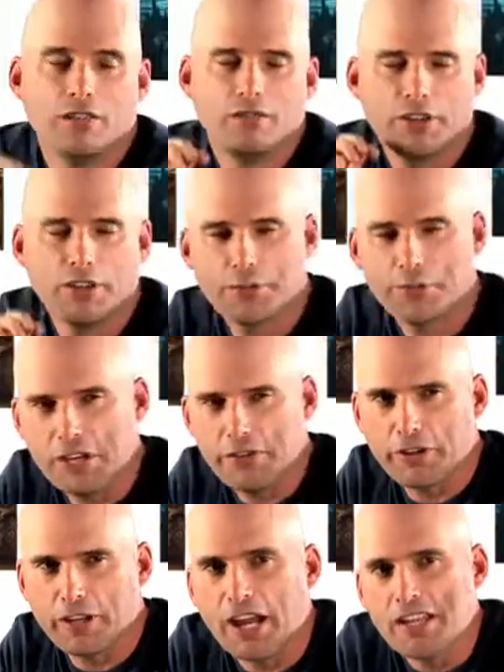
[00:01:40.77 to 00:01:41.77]
There are 3
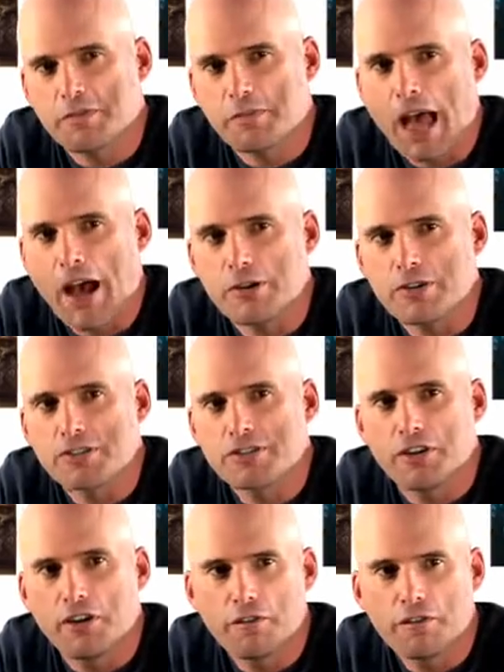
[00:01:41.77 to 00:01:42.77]
different kinds of powers.
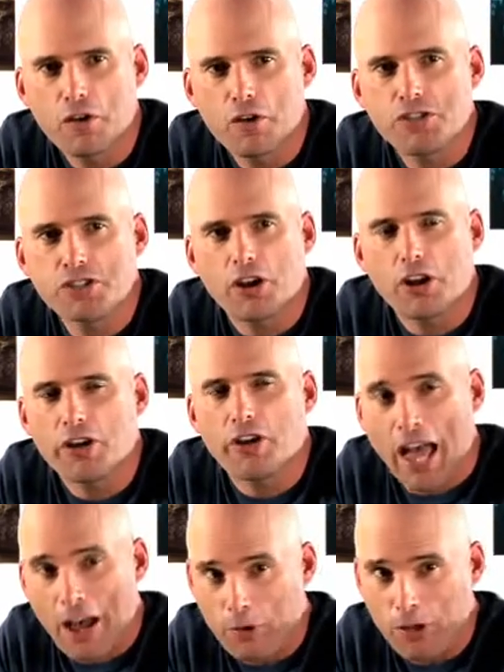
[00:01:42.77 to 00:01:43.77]
First are
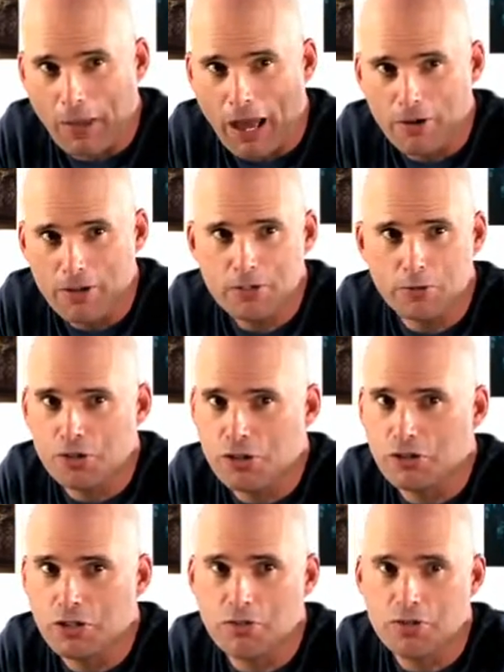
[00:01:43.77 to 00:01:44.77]
your at-will powers, which you
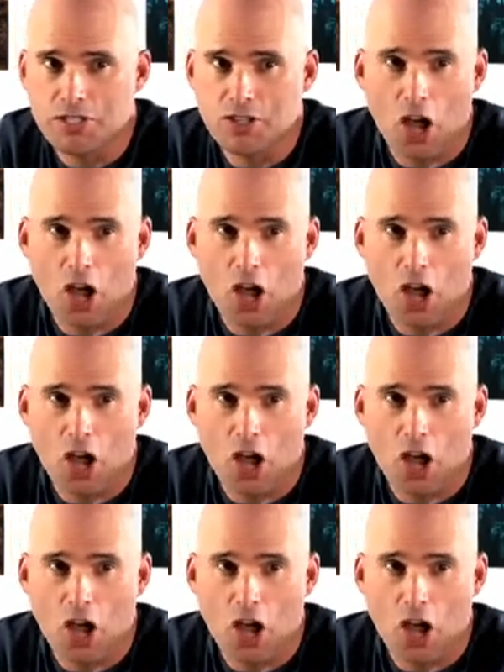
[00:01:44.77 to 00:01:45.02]
can use as